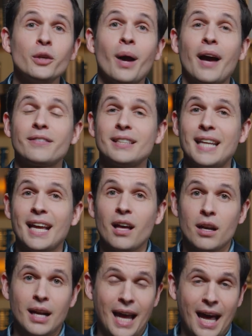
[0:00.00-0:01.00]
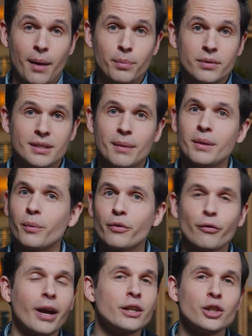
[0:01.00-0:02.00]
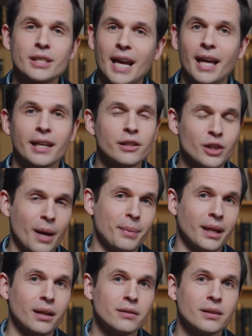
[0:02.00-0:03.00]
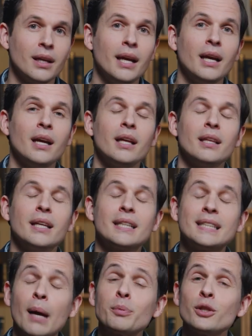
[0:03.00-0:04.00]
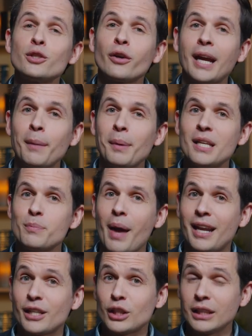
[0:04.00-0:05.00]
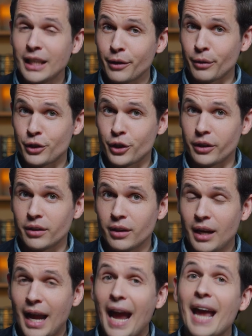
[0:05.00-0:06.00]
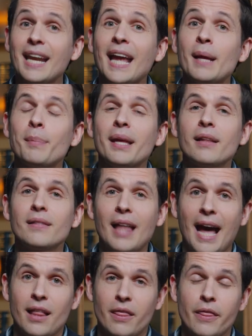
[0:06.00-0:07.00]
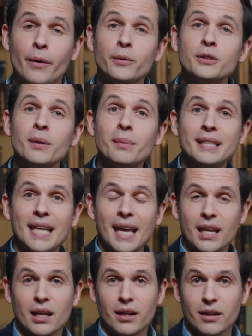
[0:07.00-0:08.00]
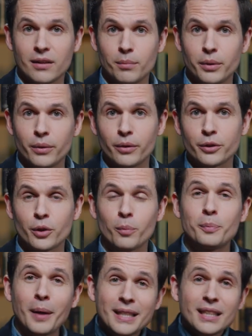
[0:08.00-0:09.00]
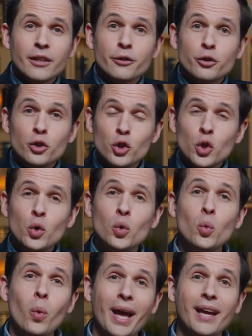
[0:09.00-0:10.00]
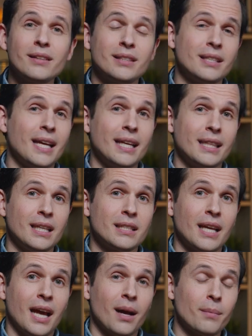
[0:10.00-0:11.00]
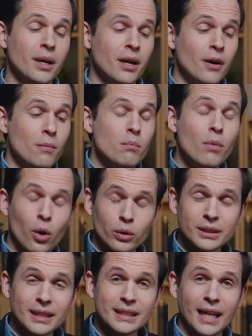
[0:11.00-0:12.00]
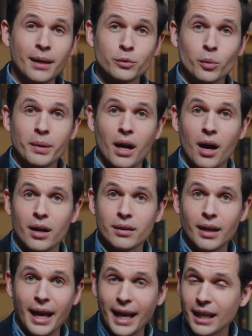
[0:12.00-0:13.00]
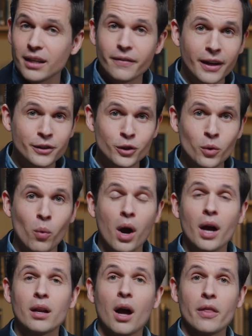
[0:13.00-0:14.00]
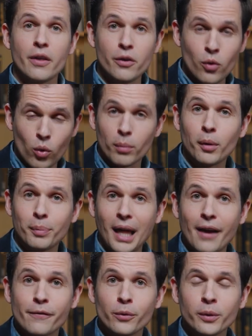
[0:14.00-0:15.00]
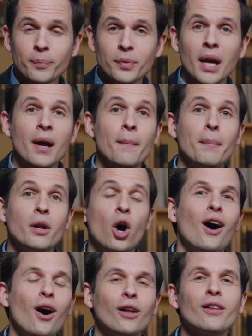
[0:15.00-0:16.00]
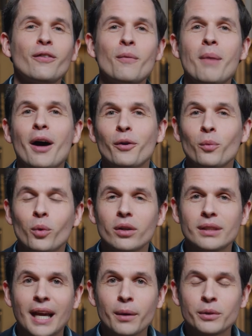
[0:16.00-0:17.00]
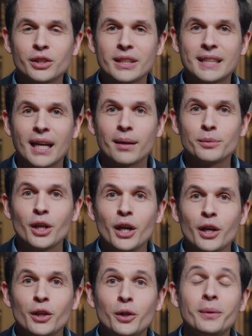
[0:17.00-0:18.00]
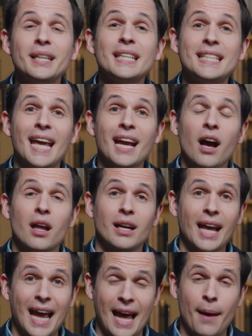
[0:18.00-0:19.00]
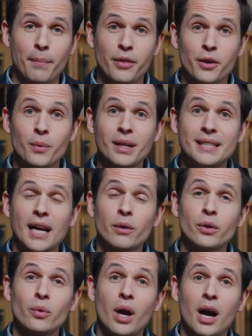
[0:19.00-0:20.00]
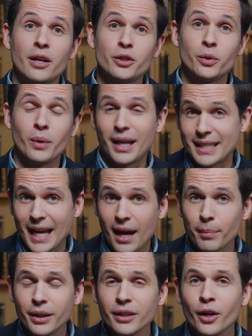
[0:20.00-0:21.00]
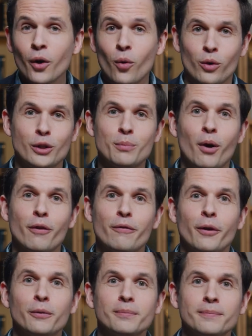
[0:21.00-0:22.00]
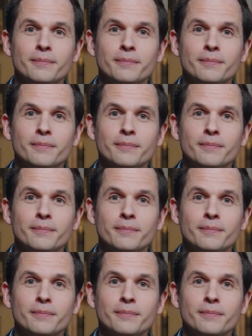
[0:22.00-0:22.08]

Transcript: you have to take on an app. Same thing with French, Italian, Japanese. The exceptions are AP Spanish literature and AP Latin. Those can be taken on a computer. So basically there's two ways to take the exam. Most exams will be on any device you want on the normal platform, but all of the modern world language exams you need to take on an app that you can download onto a tablet or smartphone.